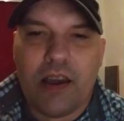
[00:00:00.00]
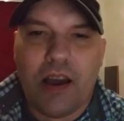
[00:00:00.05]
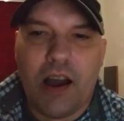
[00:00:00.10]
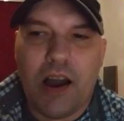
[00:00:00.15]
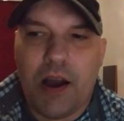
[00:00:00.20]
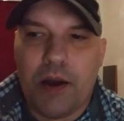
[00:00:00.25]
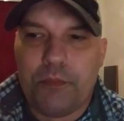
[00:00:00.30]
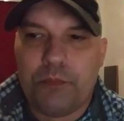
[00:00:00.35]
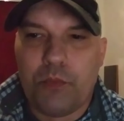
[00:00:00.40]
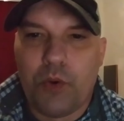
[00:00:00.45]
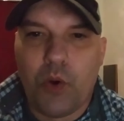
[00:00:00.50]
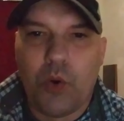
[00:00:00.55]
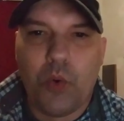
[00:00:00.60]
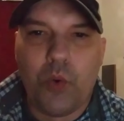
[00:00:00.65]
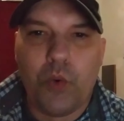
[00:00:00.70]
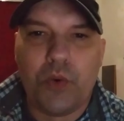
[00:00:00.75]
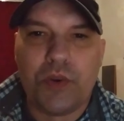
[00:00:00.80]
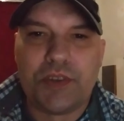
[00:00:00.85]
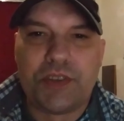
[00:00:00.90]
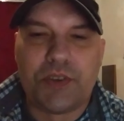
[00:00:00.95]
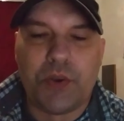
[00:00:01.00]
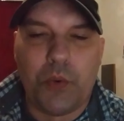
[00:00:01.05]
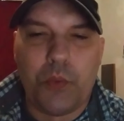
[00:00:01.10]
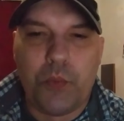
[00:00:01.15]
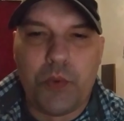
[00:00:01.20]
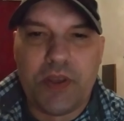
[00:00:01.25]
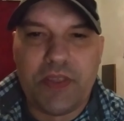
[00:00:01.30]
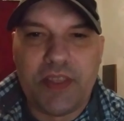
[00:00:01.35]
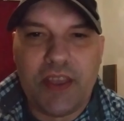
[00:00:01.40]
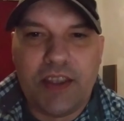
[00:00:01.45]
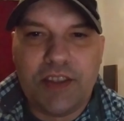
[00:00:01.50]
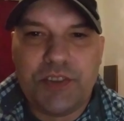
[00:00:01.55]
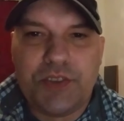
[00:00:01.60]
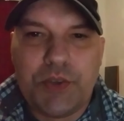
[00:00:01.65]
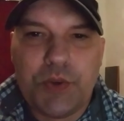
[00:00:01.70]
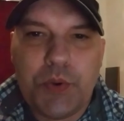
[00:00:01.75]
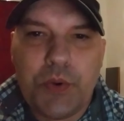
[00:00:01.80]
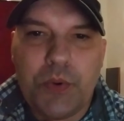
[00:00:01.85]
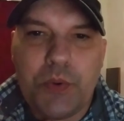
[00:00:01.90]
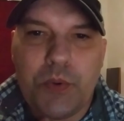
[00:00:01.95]
Um, so when they
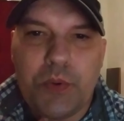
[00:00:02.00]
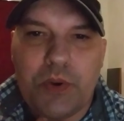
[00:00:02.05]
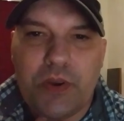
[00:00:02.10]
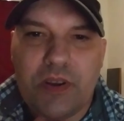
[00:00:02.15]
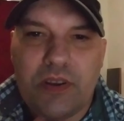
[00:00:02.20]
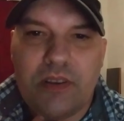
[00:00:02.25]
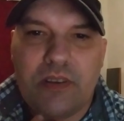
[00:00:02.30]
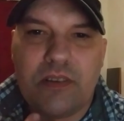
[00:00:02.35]
do